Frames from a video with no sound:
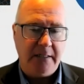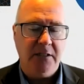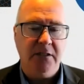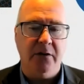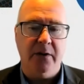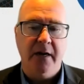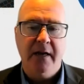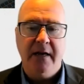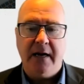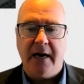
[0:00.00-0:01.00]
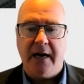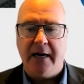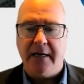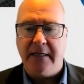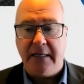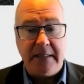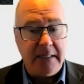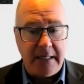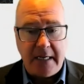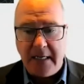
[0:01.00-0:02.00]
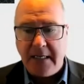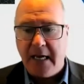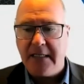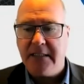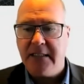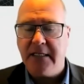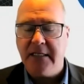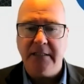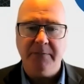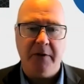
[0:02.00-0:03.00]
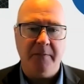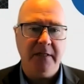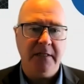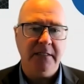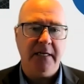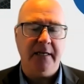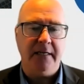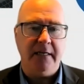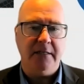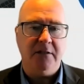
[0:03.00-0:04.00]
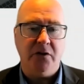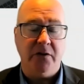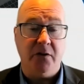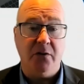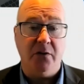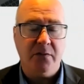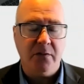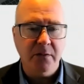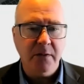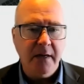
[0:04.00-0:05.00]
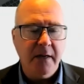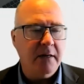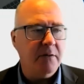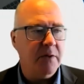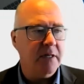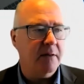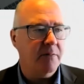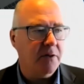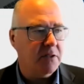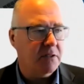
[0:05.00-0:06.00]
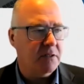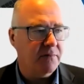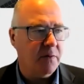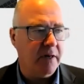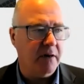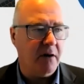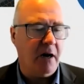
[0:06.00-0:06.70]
So uh, in any case, he has publicly said he is going to go through with the purchase of Twitter.